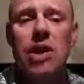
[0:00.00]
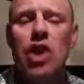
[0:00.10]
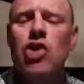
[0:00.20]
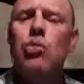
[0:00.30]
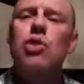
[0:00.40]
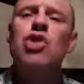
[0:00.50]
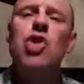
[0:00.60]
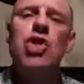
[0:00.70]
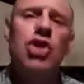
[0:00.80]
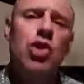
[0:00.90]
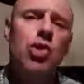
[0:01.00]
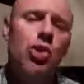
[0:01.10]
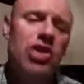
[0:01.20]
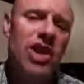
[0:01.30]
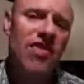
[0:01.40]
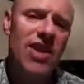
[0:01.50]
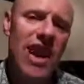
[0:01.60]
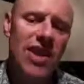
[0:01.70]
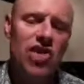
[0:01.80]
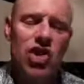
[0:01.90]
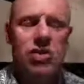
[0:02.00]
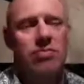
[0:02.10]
to endure the cruelty of nature,